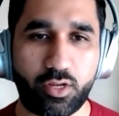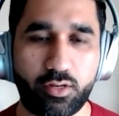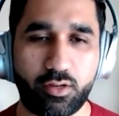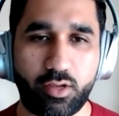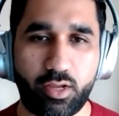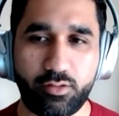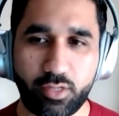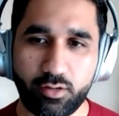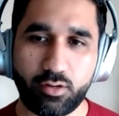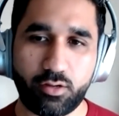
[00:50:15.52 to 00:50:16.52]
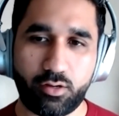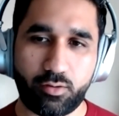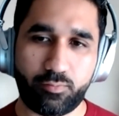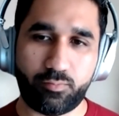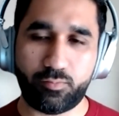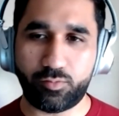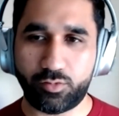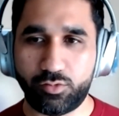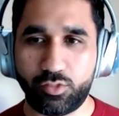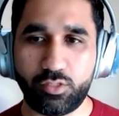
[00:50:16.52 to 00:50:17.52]
right and then uh,
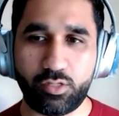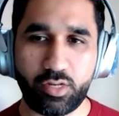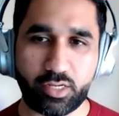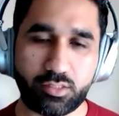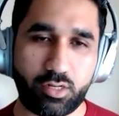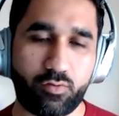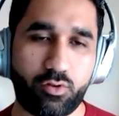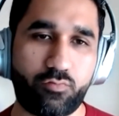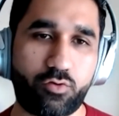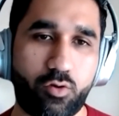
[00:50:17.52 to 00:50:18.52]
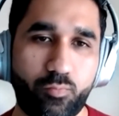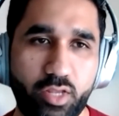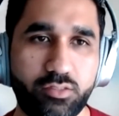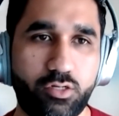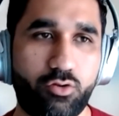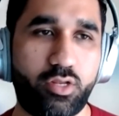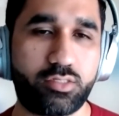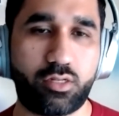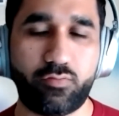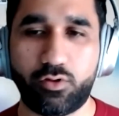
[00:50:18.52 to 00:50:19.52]
the, the, the next level of complexity or
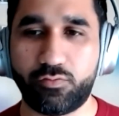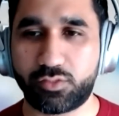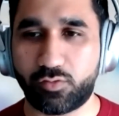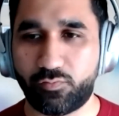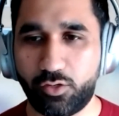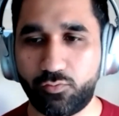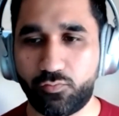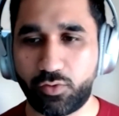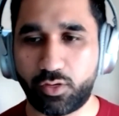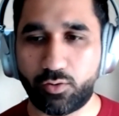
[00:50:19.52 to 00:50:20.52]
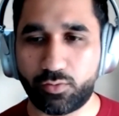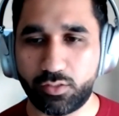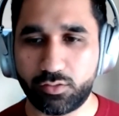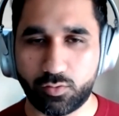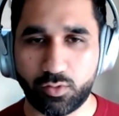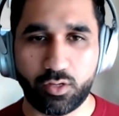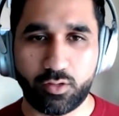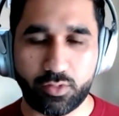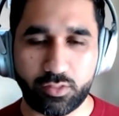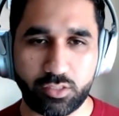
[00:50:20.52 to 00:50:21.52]
next level of stuff we need to figure out is
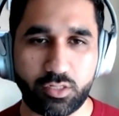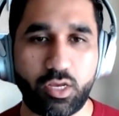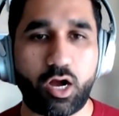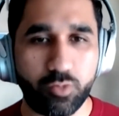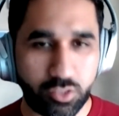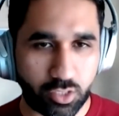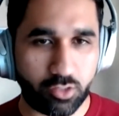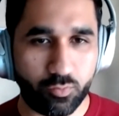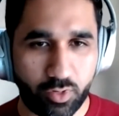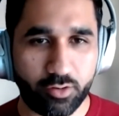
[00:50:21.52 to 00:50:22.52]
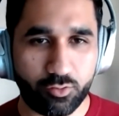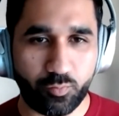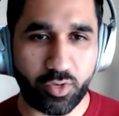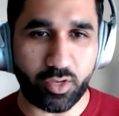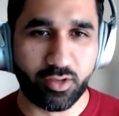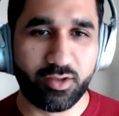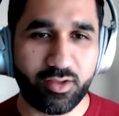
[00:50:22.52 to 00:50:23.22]
essentially how much are you willing to pay